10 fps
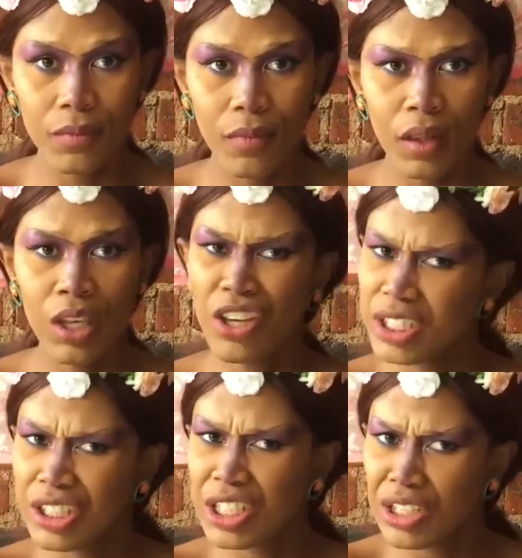your
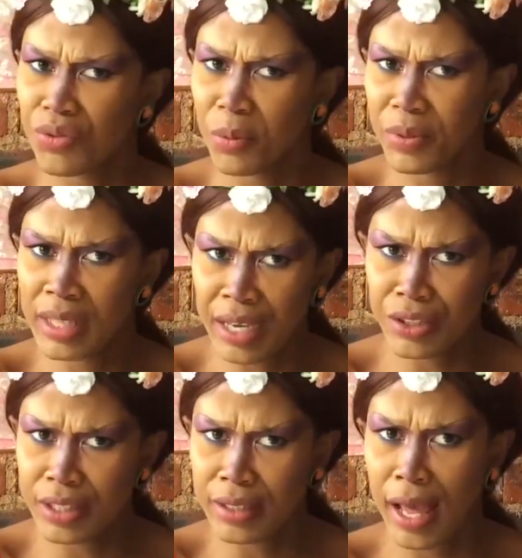testosterone production and
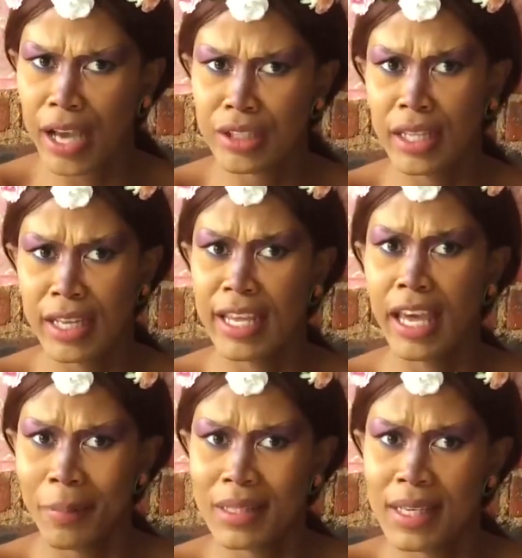actually inhibit
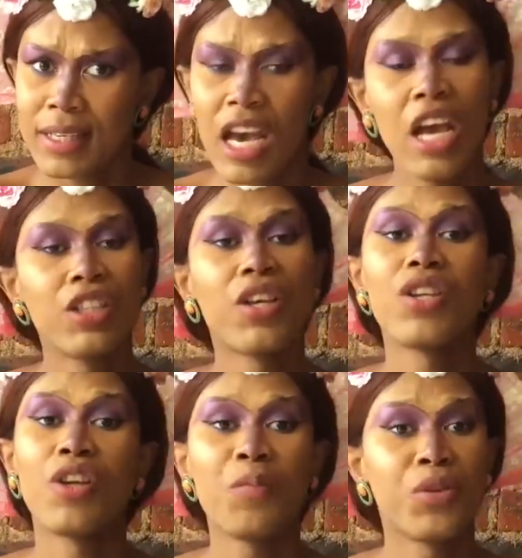it, so you don't
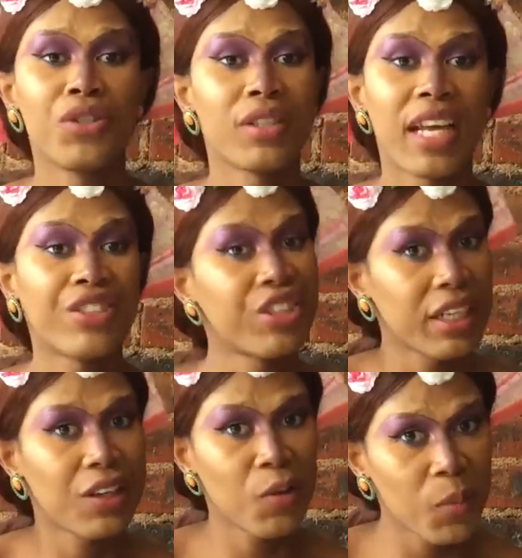produce that shit no
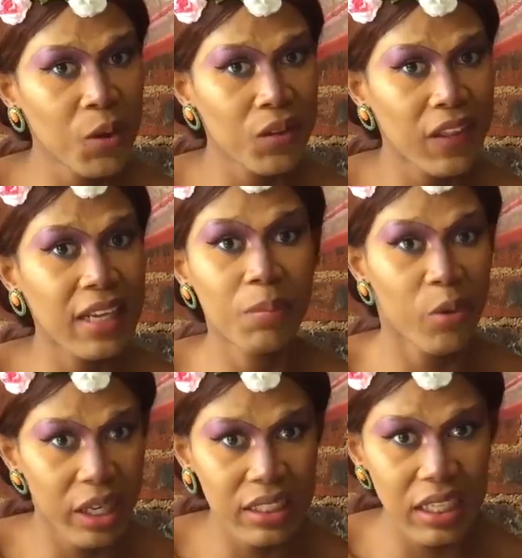more, that
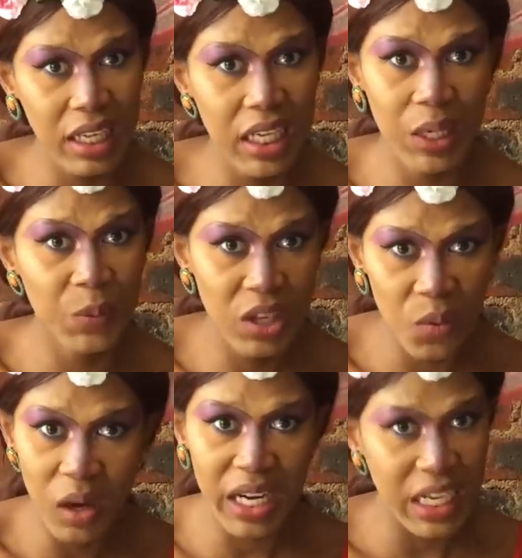poisoning. We don't want
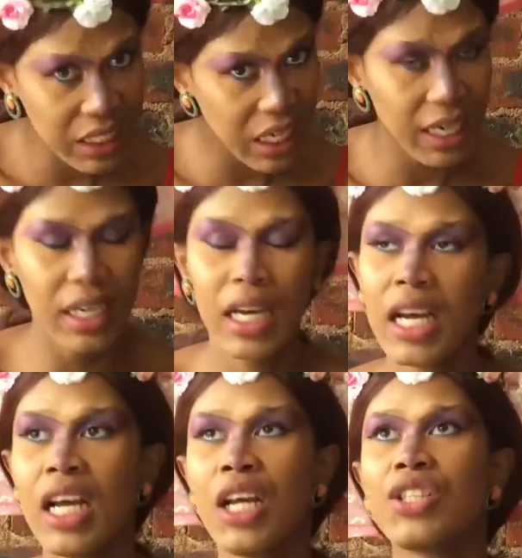that shit.
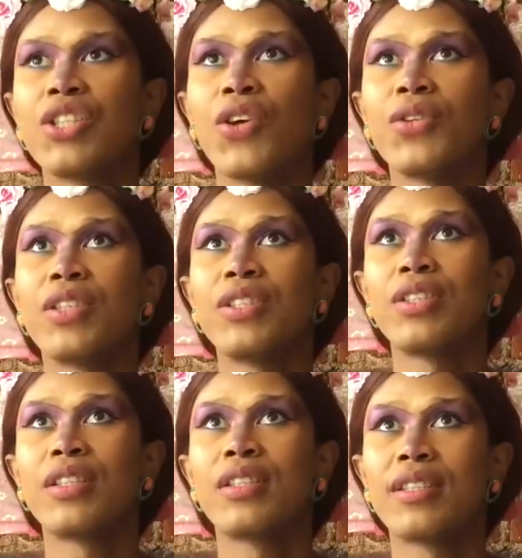So
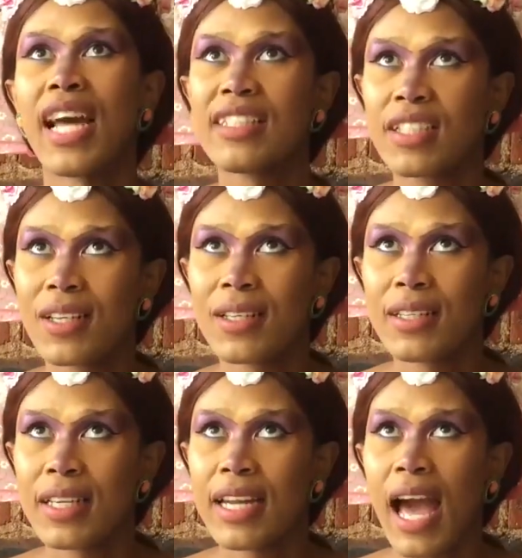that's good, it
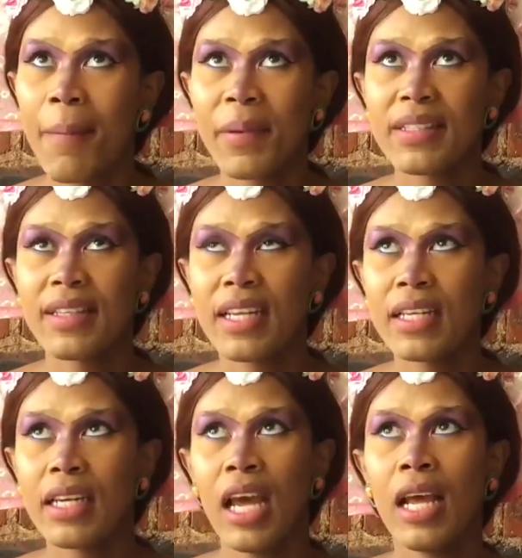happens, and then
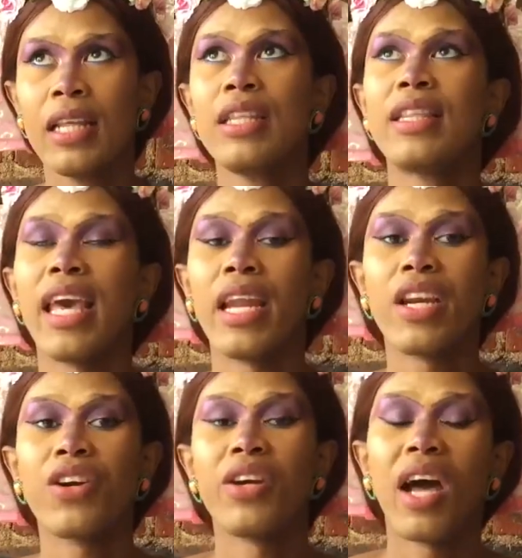the
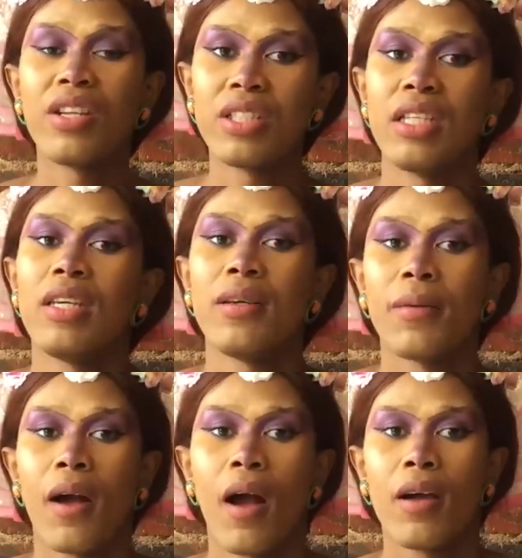endocrinology
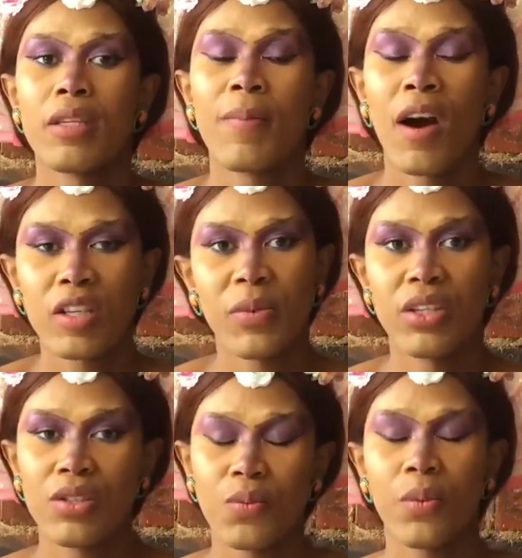department is
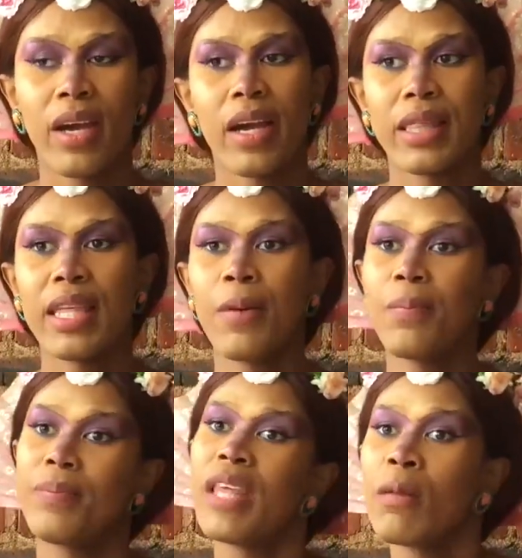where they'll
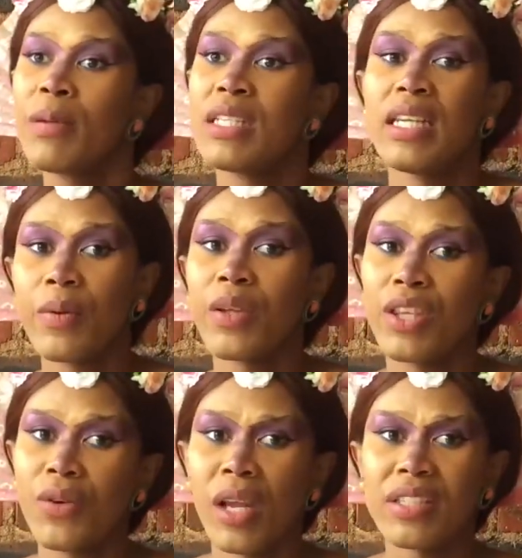be dealing with you now.
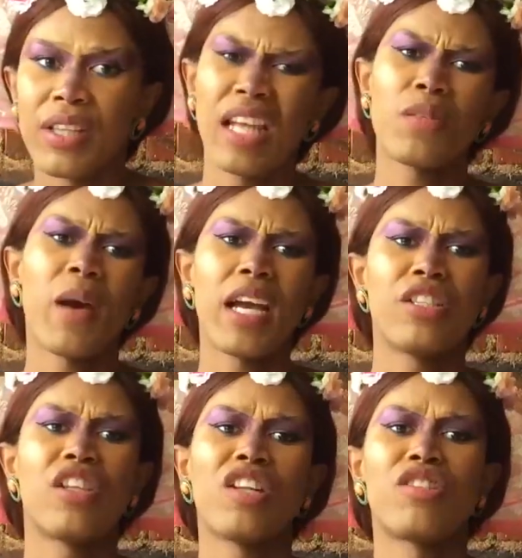So that's why it's not
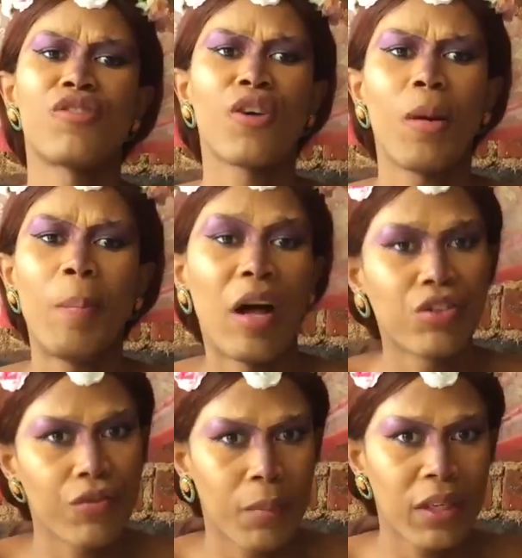so compulsory for
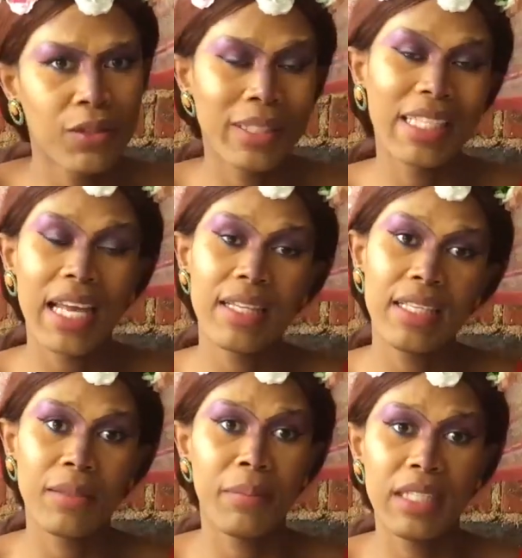me to attend these
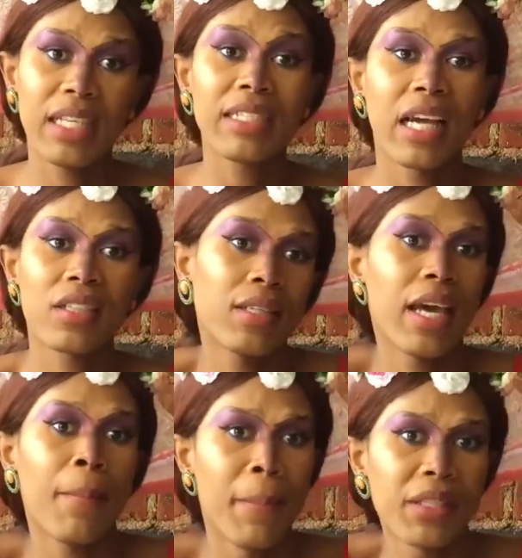meetings. Like today I'm
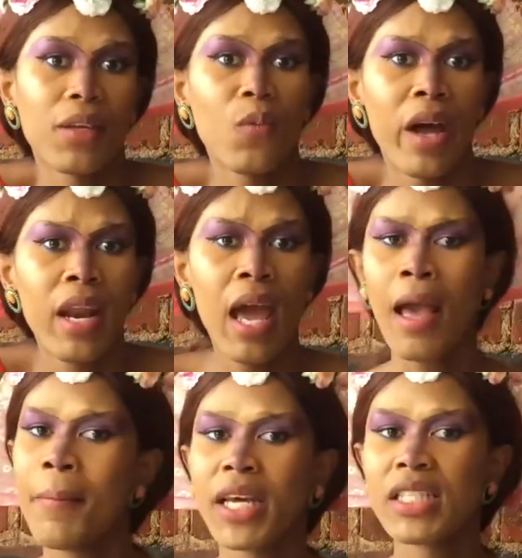missing one
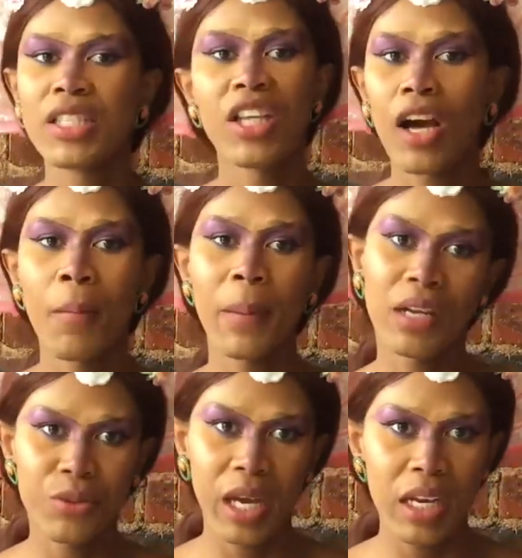because it's not compulsory
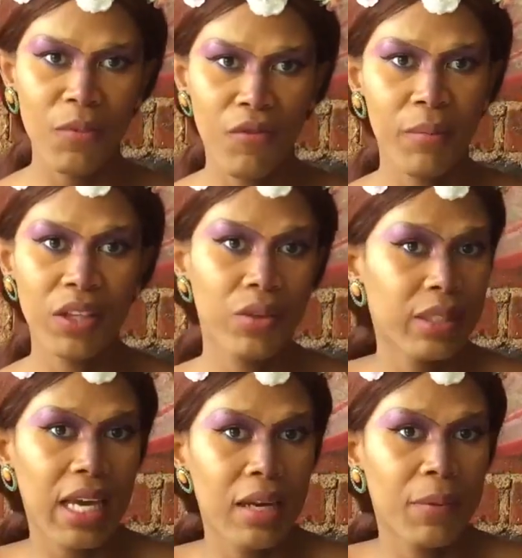anymore for me to attend
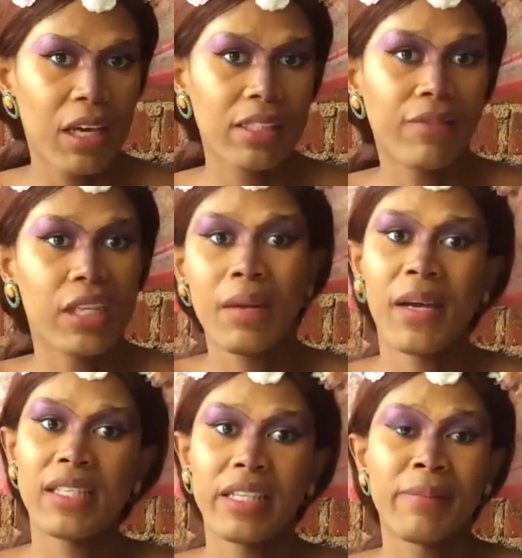because I've done my 6
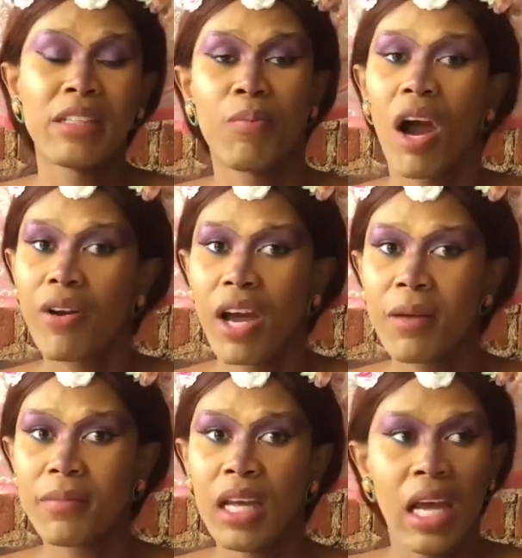months program
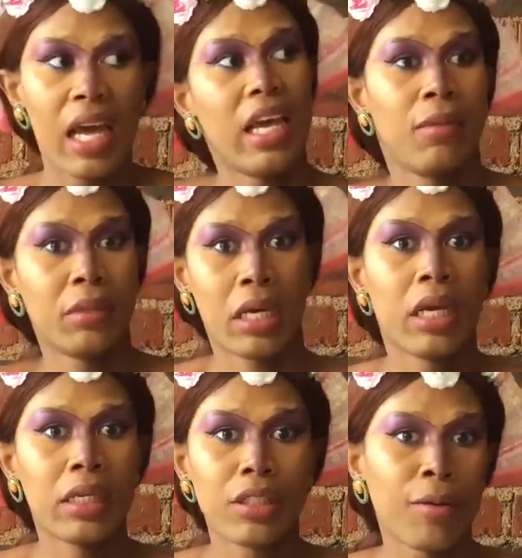and I'm done.
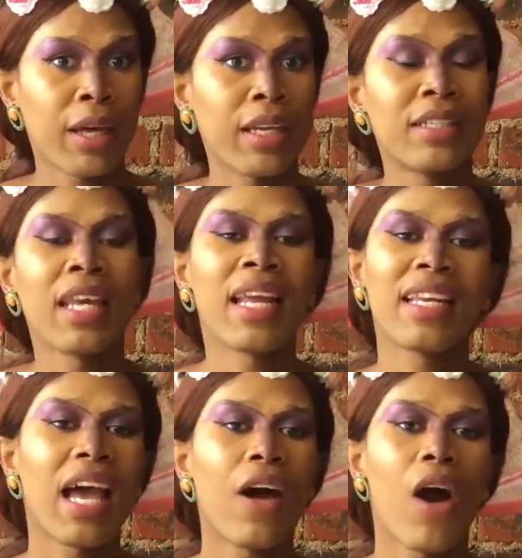So I can attend now
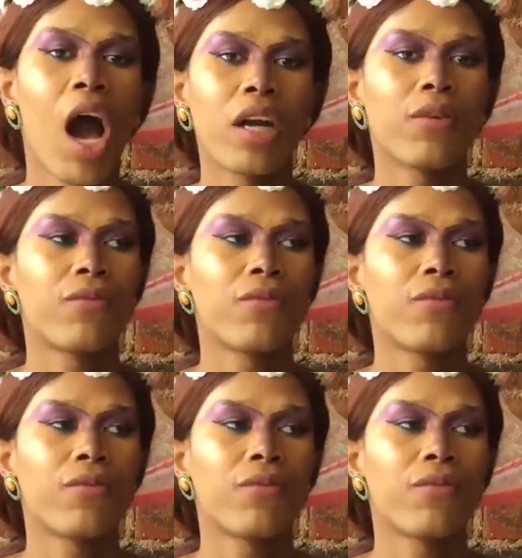out of